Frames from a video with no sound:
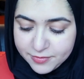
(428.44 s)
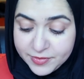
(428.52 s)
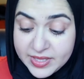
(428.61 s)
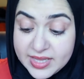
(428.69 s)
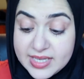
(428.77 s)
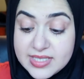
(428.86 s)

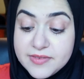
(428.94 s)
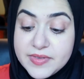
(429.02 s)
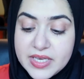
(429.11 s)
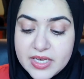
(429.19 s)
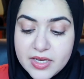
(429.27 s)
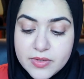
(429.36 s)
Feelings of
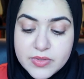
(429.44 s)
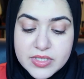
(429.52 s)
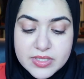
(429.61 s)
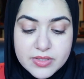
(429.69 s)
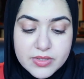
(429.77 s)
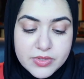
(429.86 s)
ego
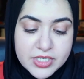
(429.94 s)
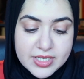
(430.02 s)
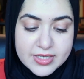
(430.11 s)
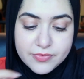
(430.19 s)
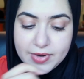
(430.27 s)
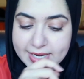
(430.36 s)

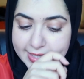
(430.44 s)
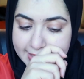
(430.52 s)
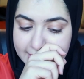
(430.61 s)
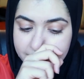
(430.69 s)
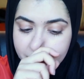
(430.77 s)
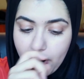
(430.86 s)
dissolution
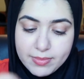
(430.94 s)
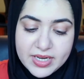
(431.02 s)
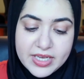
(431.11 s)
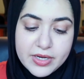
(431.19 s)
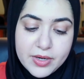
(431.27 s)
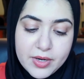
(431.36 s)
readily and
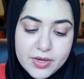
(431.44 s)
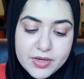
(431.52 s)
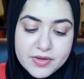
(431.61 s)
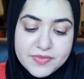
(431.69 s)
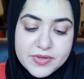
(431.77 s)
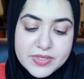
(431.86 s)
promptly
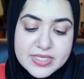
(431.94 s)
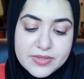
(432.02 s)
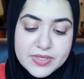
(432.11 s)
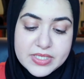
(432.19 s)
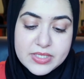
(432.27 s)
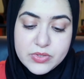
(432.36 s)
occur if there is
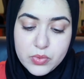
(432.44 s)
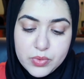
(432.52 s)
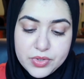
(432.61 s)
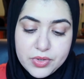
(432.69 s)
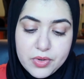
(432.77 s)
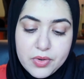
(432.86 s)
serious
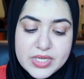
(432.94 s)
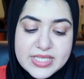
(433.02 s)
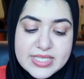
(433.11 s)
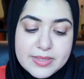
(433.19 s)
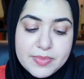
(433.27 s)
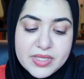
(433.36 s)
disorder or
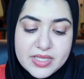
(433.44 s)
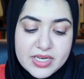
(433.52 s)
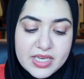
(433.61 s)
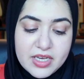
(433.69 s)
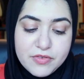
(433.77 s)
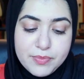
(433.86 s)

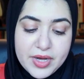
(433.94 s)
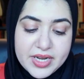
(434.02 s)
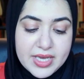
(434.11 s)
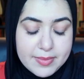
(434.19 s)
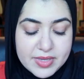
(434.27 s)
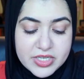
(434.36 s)
instability of
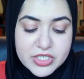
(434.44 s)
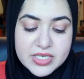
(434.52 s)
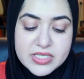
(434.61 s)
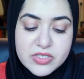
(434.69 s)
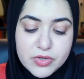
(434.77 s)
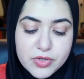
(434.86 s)
body image,
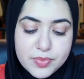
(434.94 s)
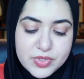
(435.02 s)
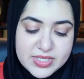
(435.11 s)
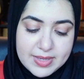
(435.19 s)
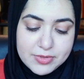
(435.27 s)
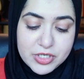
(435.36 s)
external
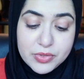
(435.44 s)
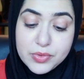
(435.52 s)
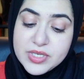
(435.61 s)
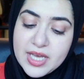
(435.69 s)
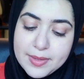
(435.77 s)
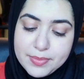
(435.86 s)
perception,
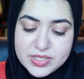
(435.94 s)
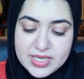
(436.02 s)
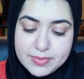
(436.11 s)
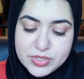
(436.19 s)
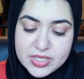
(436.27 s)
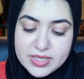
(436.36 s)
or time
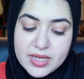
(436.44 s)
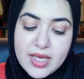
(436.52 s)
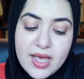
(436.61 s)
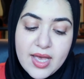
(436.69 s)
perception.